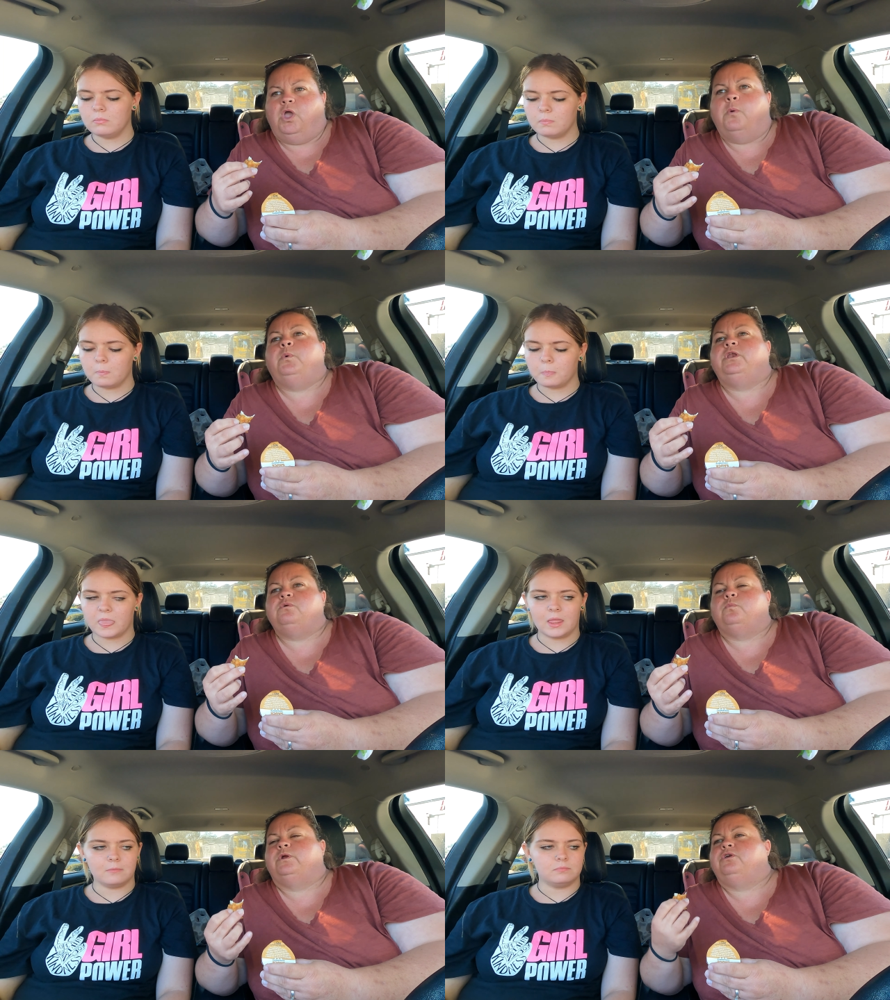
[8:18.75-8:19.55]
Speaker 1: And what do
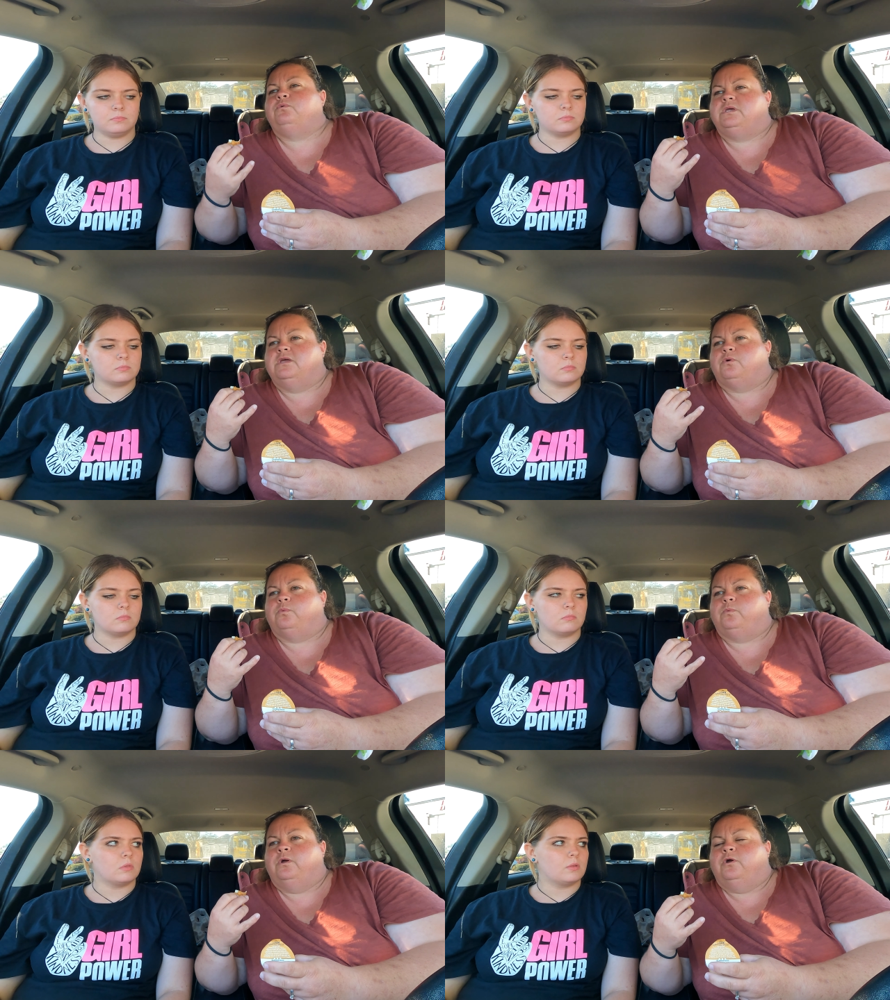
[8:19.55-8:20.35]
you what do you hear?
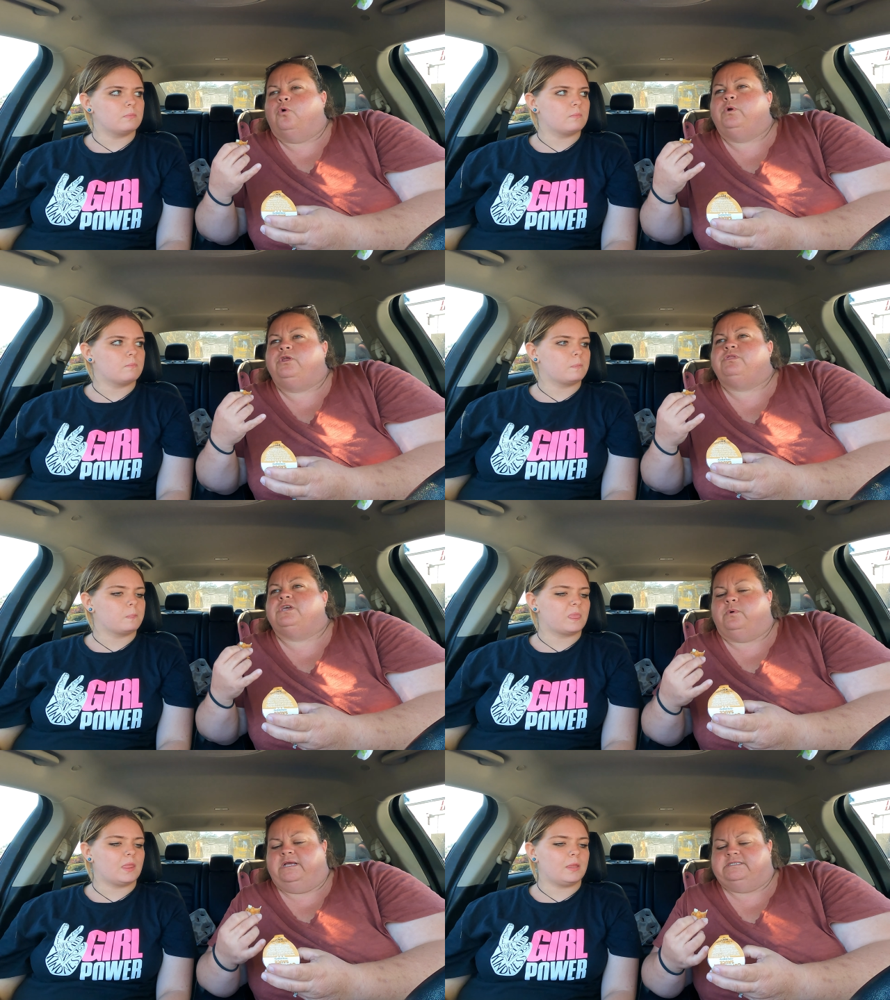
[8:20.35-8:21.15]
What do you
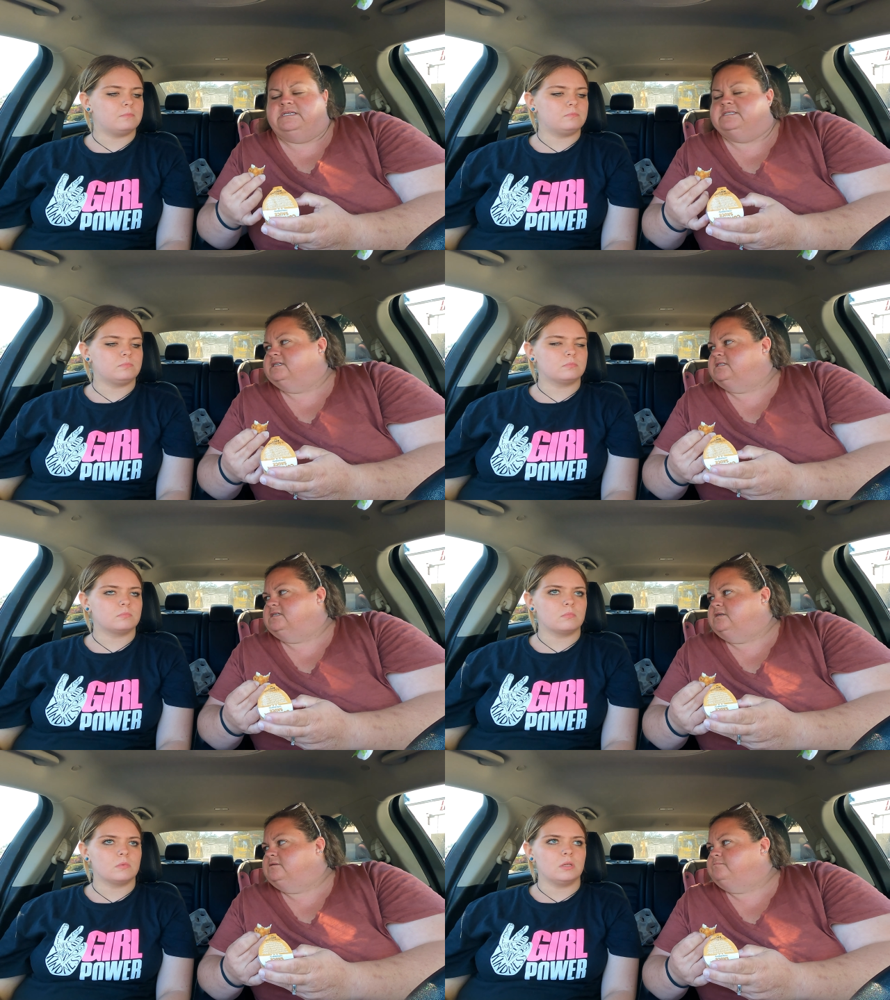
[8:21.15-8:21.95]
think when I say
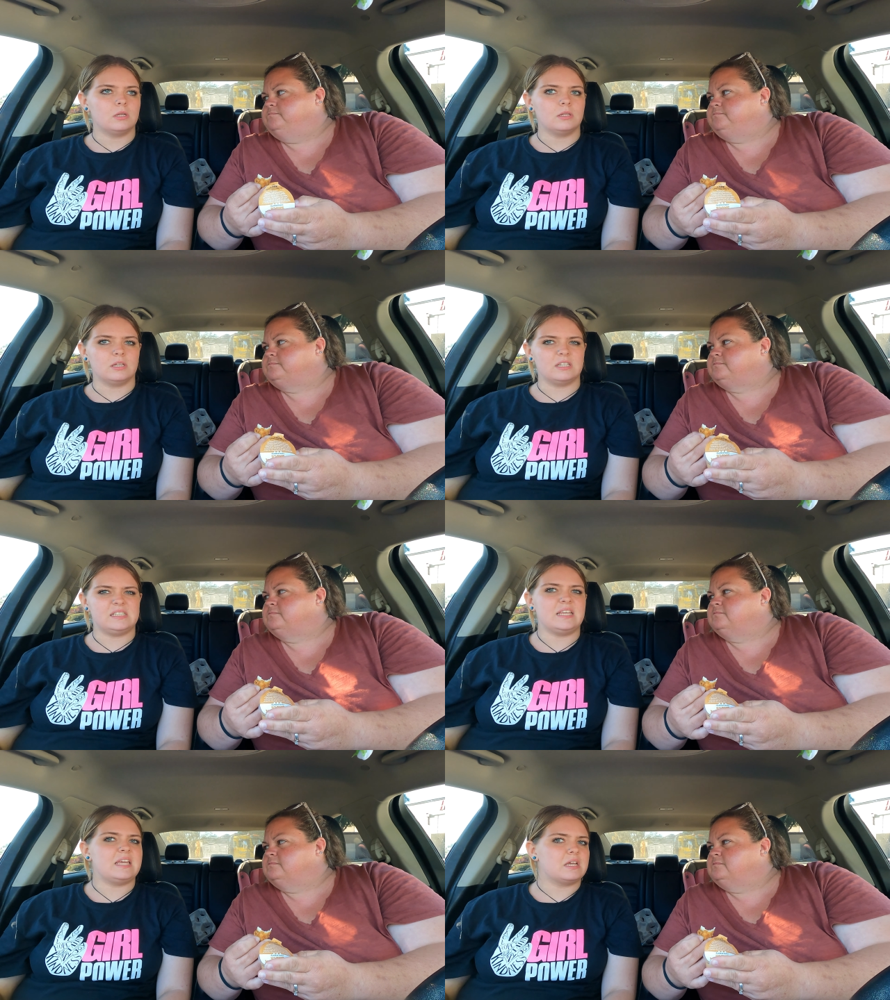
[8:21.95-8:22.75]
zesty?
Speaker 2: Like
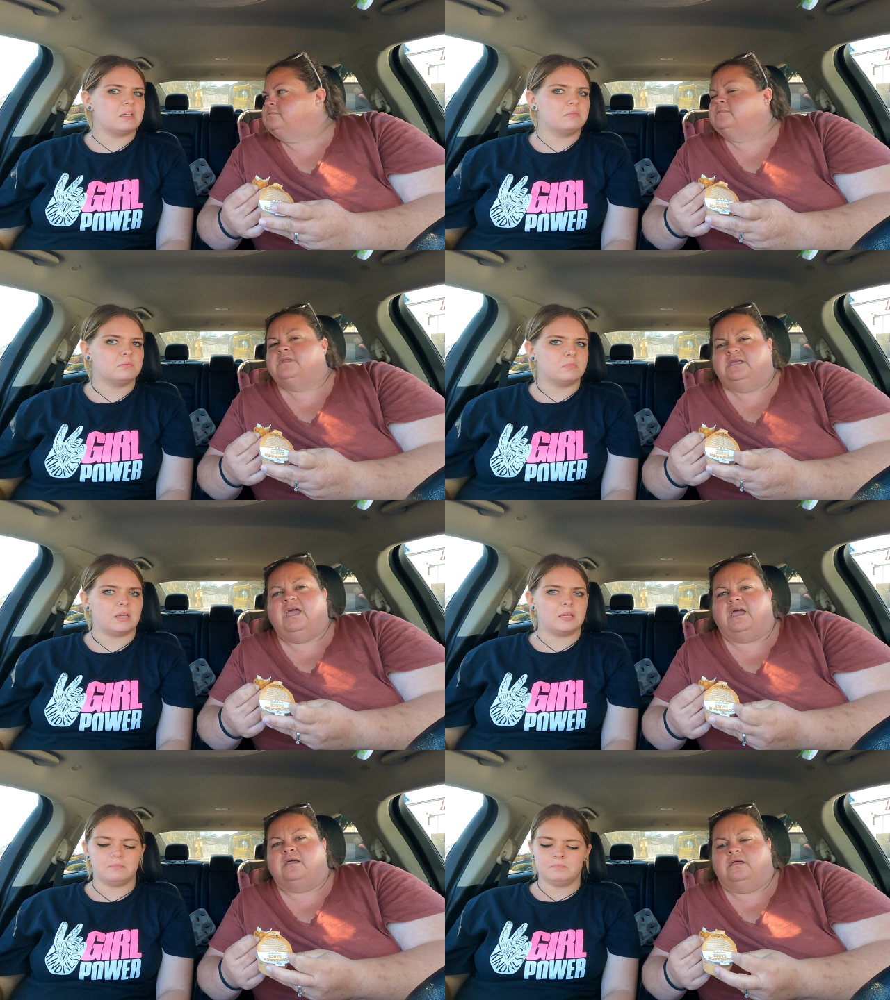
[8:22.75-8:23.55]
zing.
Speaker 1: Like,
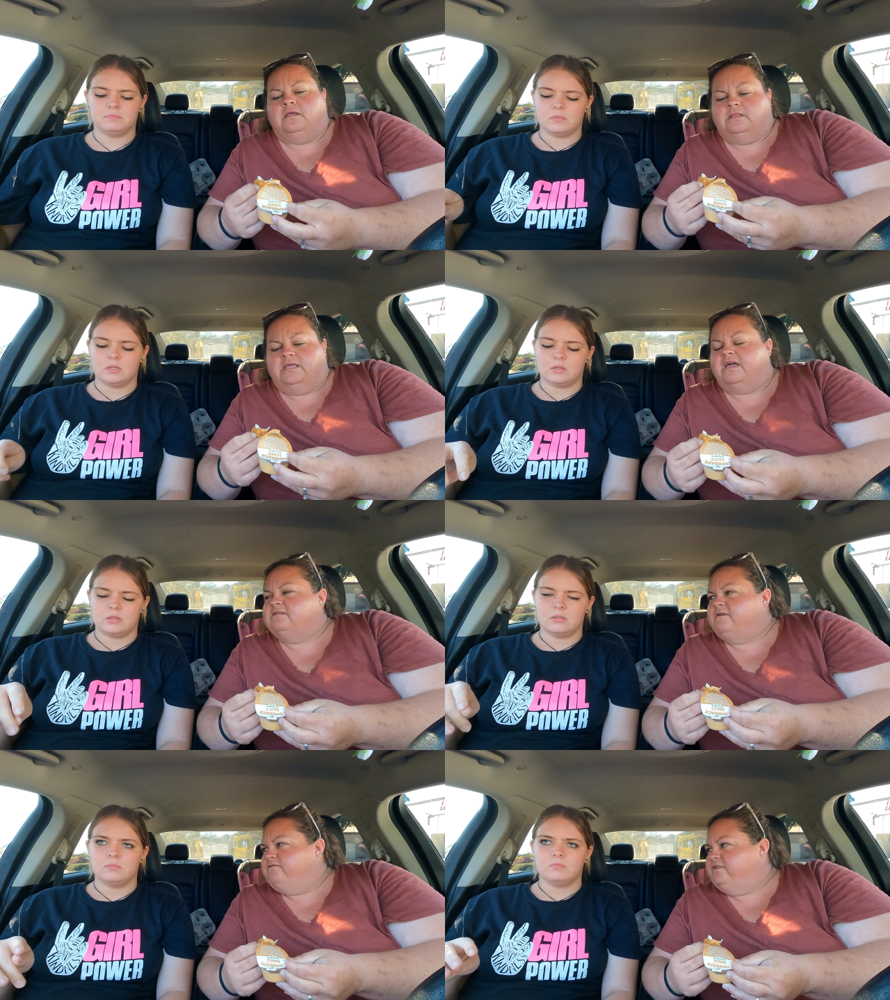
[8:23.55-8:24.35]
yeah, like
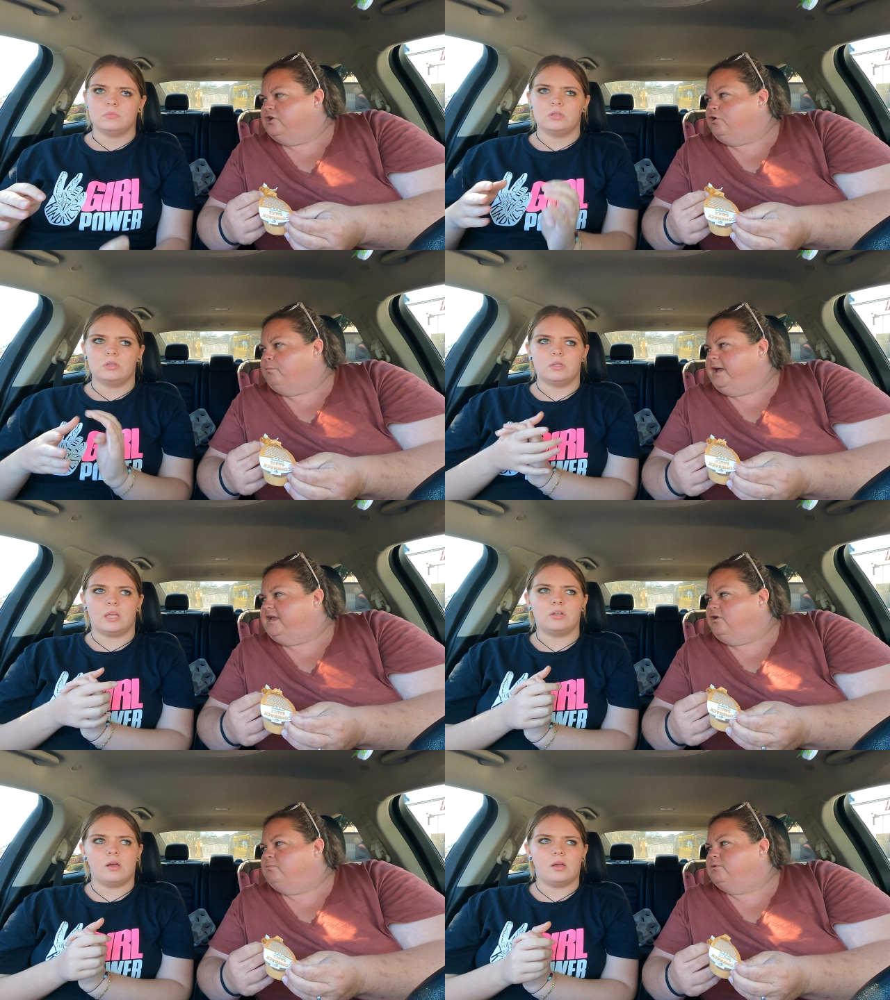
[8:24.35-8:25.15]
a, a vinegar bite
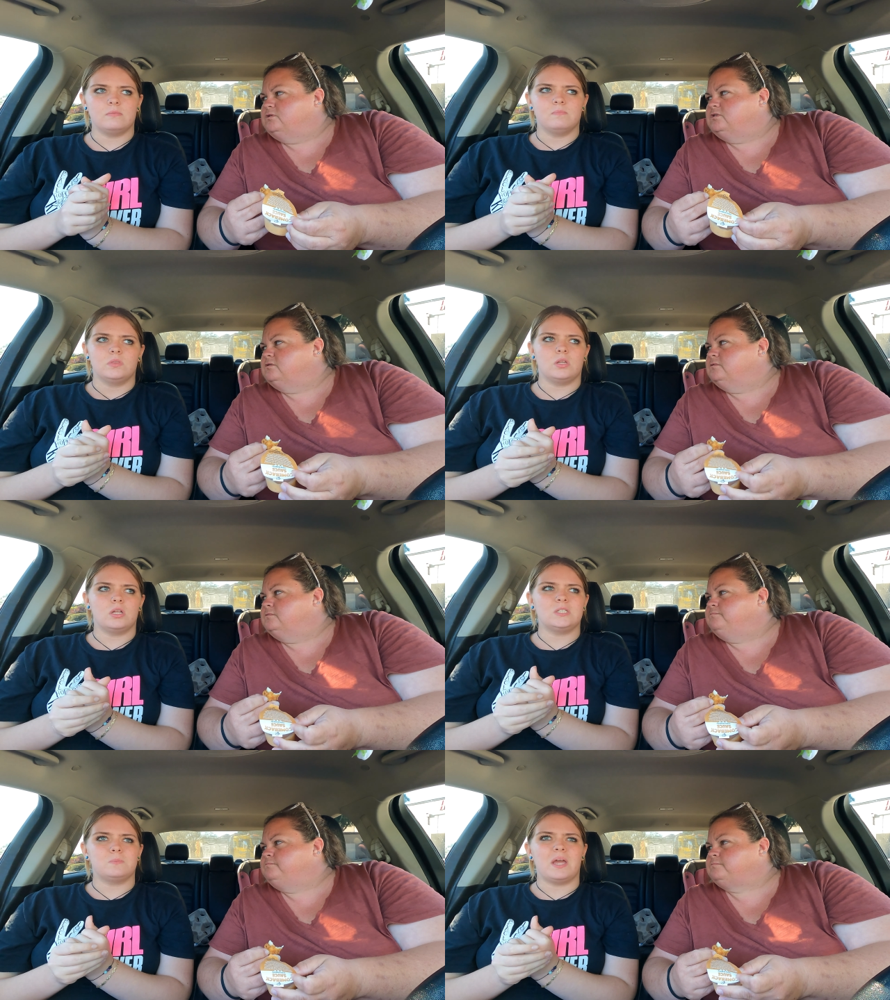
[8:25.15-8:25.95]
like not, almost.
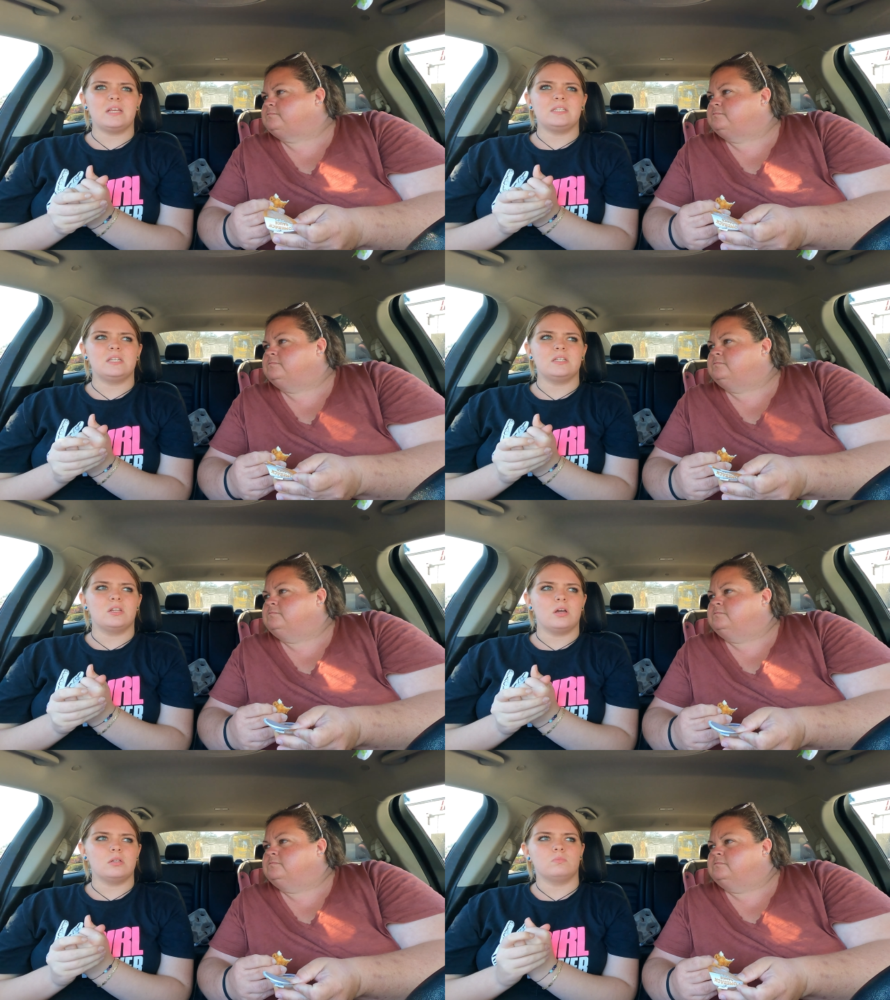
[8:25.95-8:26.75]
Speaker 2: Not spicy.
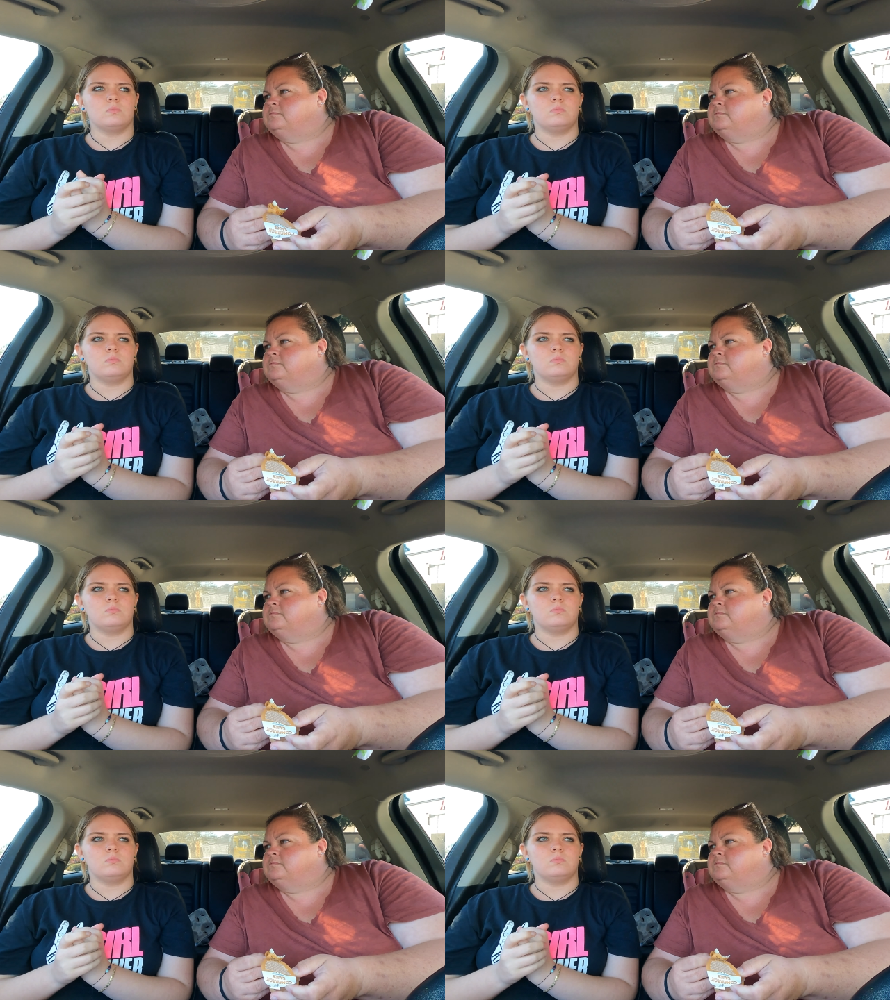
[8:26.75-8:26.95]
Not.